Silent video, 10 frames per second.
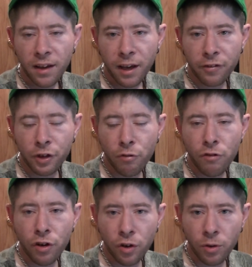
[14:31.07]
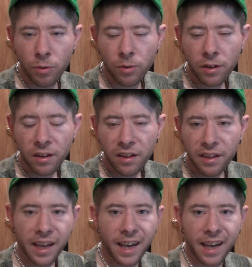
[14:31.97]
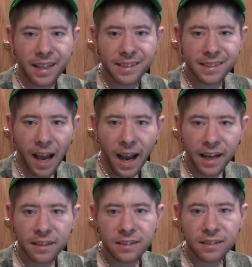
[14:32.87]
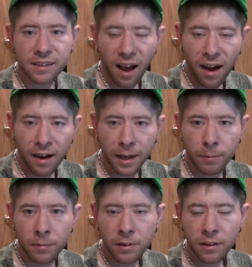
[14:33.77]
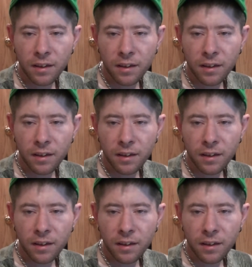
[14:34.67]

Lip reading: If you knew the exact time